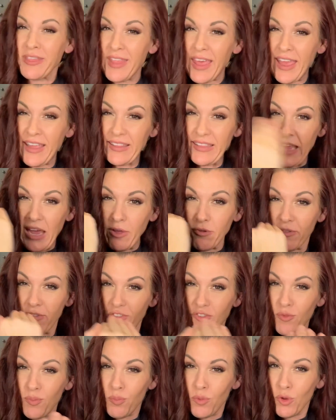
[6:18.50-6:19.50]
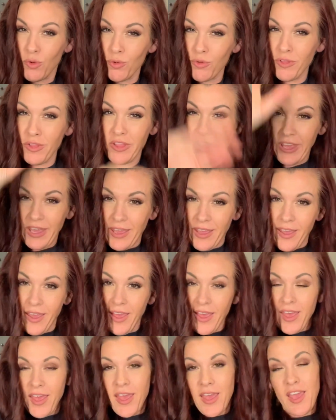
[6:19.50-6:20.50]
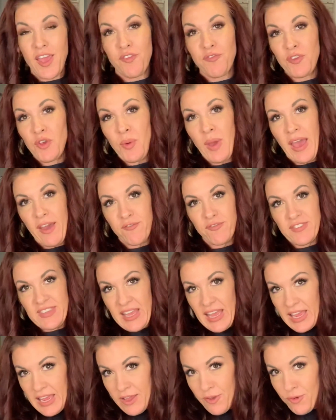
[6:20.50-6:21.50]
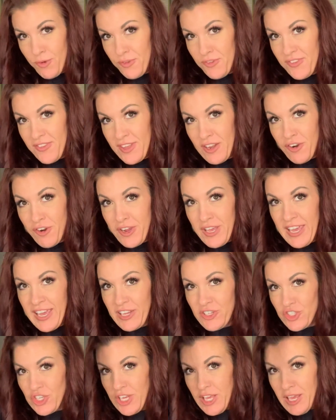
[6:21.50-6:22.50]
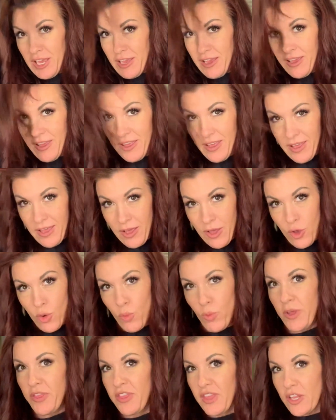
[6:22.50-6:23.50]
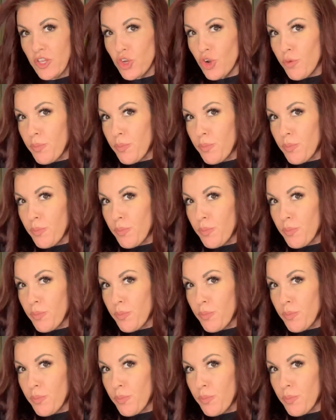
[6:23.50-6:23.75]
that down smoothly if you have tangles that are catching within your